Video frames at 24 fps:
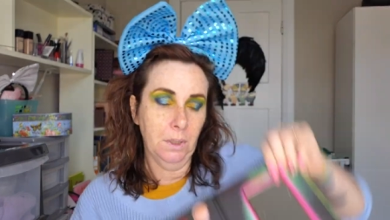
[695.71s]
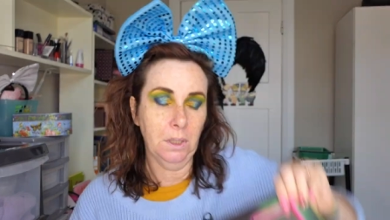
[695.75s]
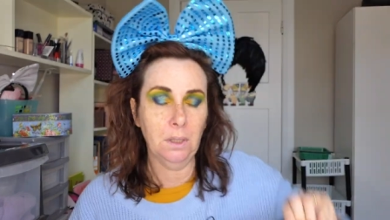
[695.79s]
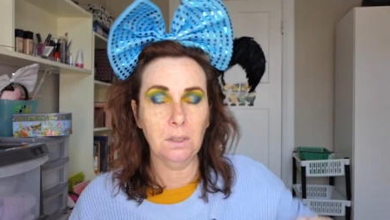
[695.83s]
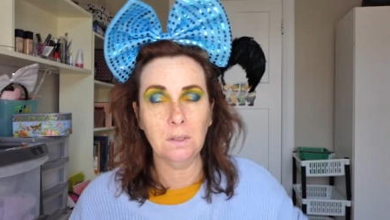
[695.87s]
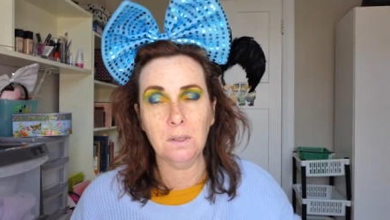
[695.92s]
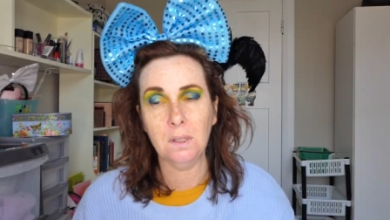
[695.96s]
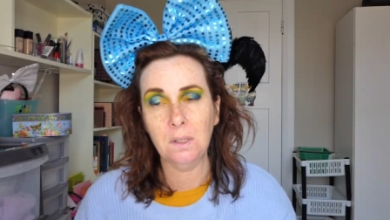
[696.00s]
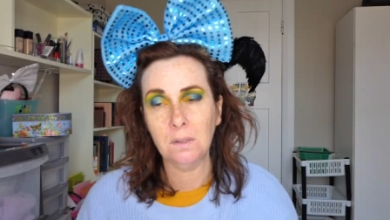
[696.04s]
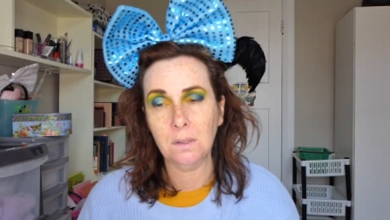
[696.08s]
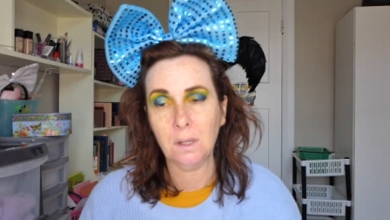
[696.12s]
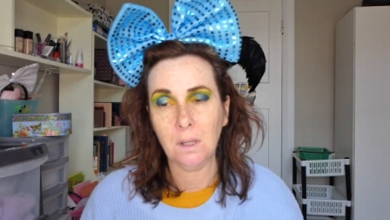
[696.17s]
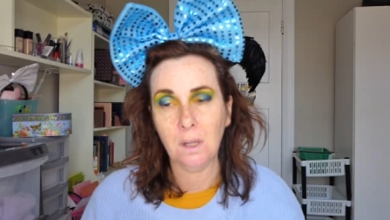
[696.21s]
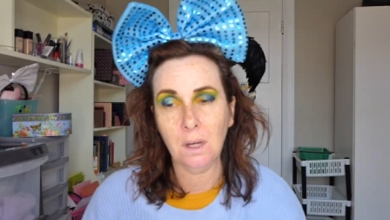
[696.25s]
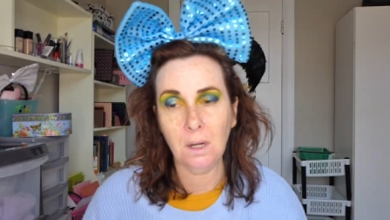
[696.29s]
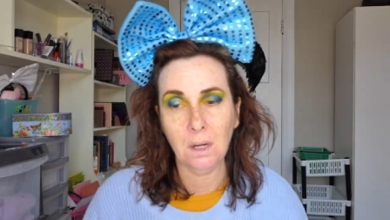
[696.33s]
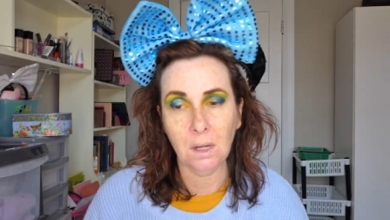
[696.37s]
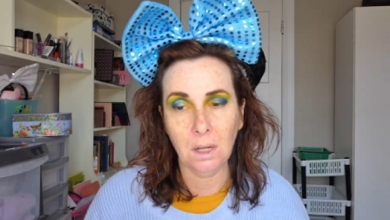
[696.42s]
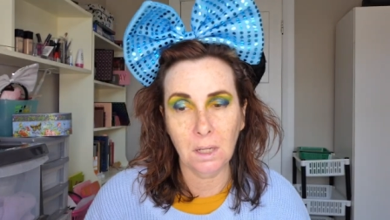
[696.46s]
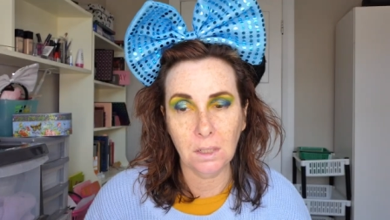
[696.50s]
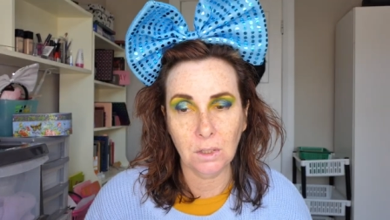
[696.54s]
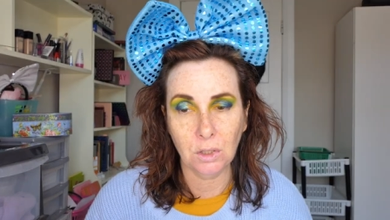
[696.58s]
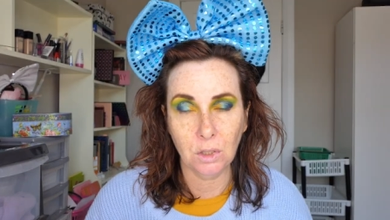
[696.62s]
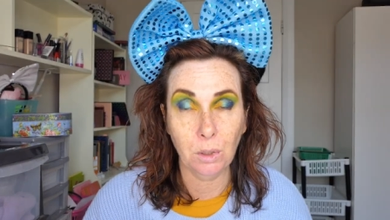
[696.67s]
because these are kind of
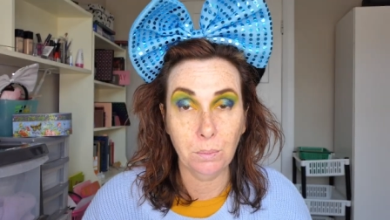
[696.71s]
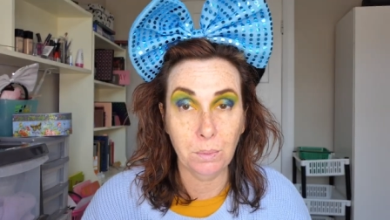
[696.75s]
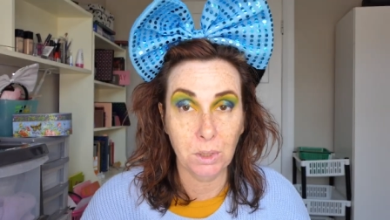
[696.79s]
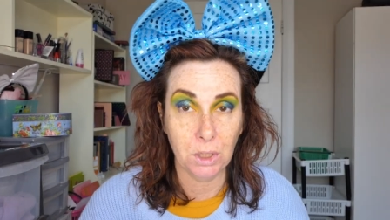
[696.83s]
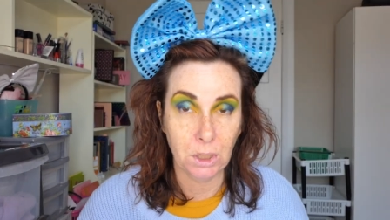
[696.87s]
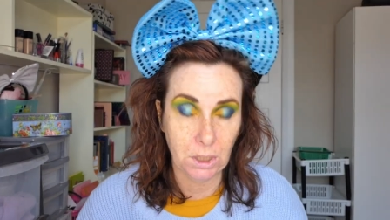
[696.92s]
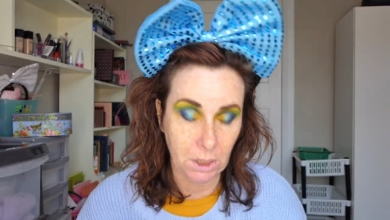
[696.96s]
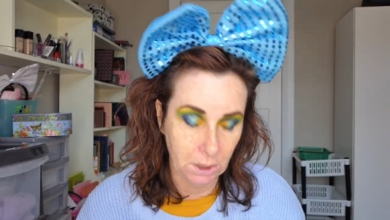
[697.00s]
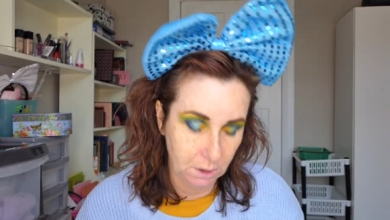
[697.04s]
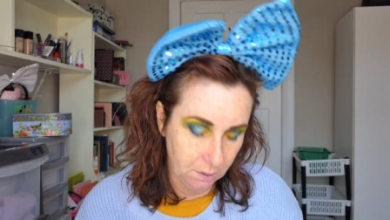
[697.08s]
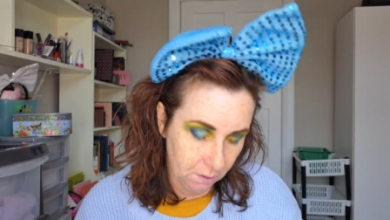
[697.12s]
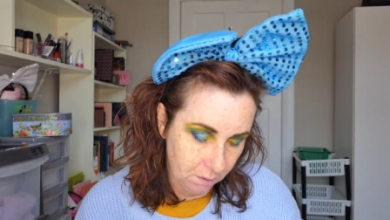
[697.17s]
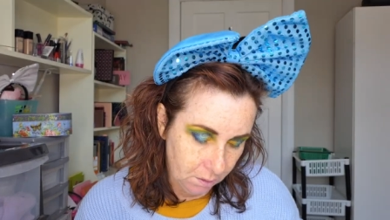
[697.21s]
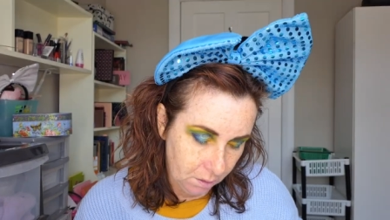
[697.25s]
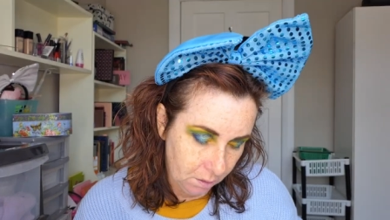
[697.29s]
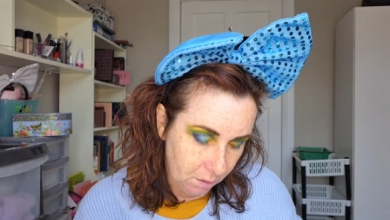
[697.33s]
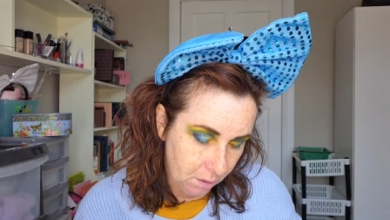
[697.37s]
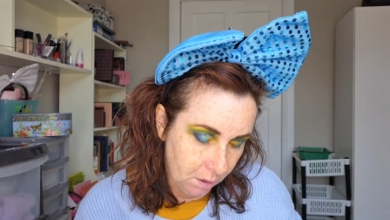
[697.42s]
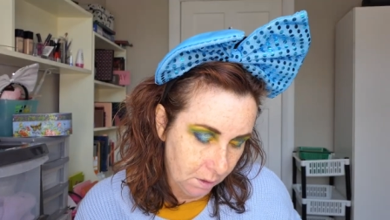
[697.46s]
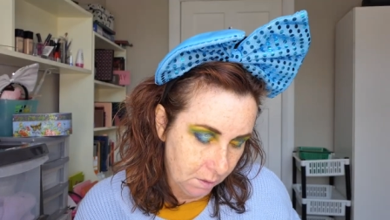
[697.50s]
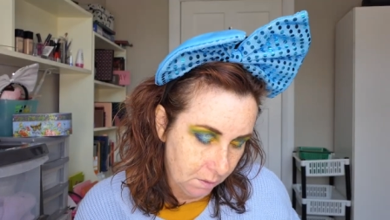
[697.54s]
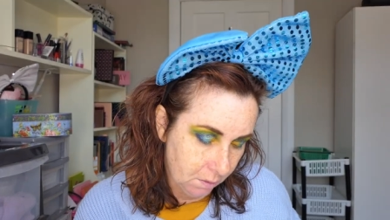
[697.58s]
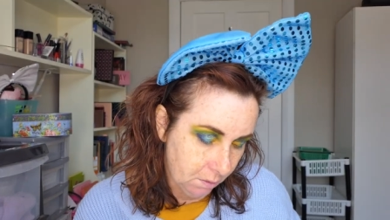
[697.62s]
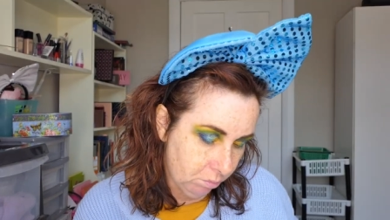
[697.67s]
like topper shades, so
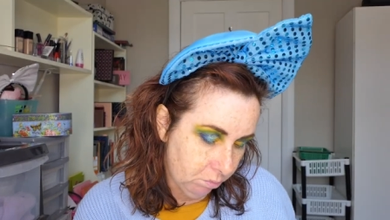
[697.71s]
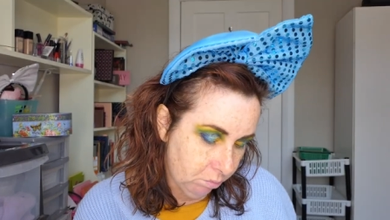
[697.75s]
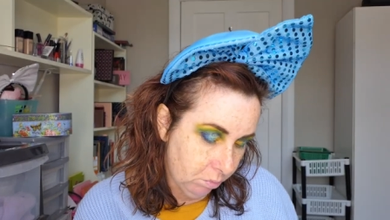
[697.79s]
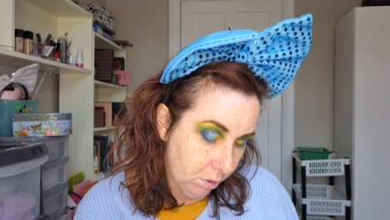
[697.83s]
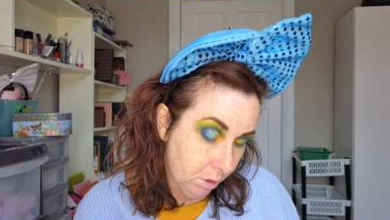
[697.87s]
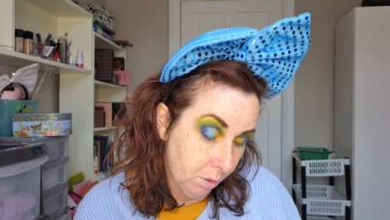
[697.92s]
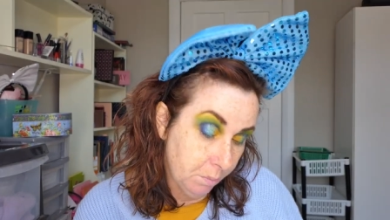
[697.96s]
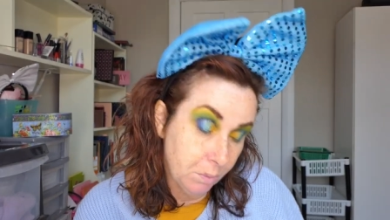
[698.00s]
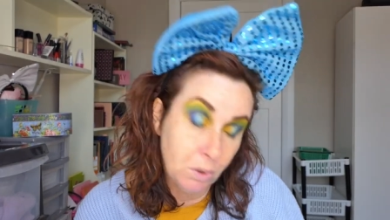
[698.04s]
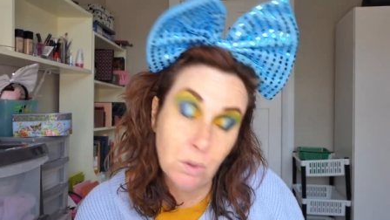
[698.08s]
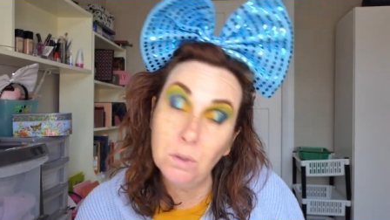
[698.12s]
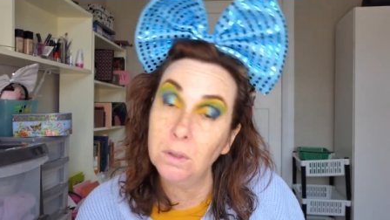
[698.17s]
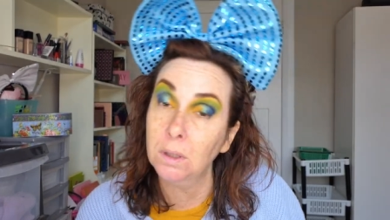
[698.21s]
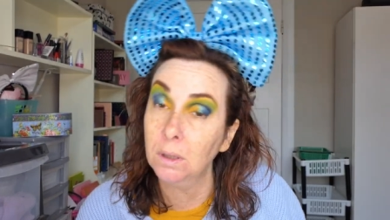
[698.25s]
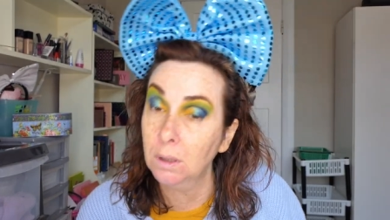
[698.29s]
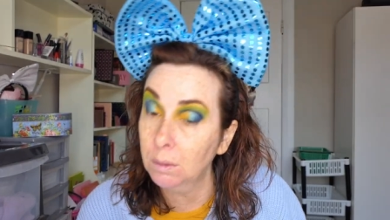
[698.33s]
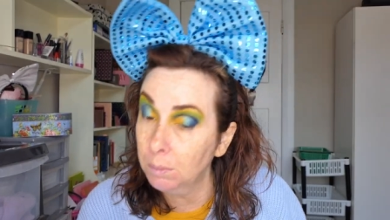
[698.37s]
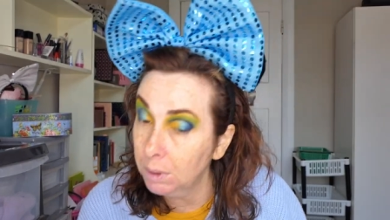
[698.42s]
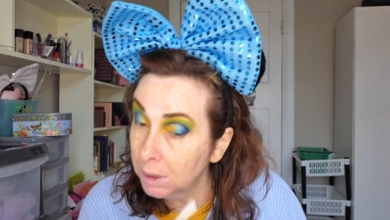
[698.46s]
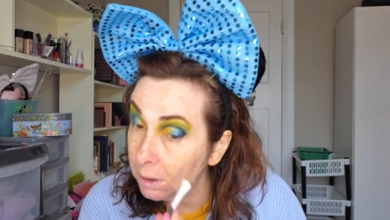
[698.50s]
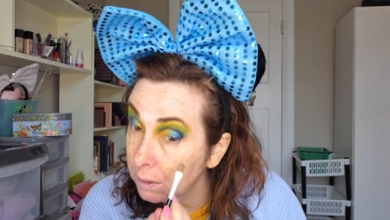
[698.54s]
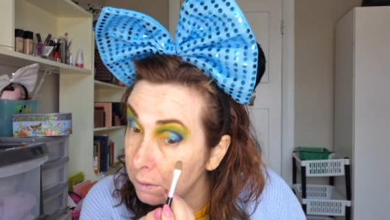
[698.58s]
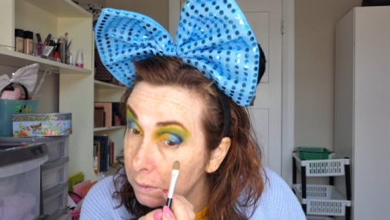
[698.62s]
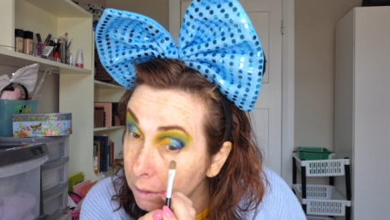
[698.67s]
that's what I'm using
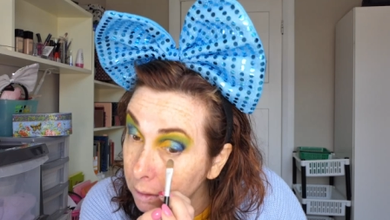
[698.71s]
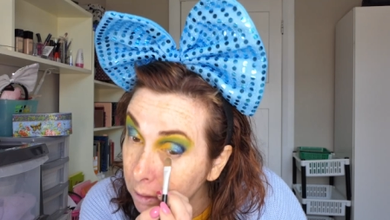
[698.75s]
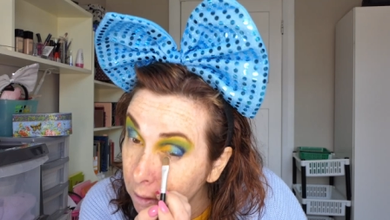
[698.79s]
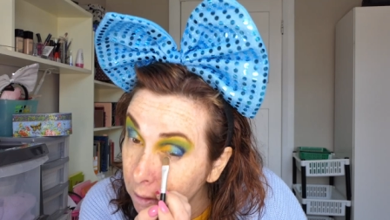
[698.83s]
them as.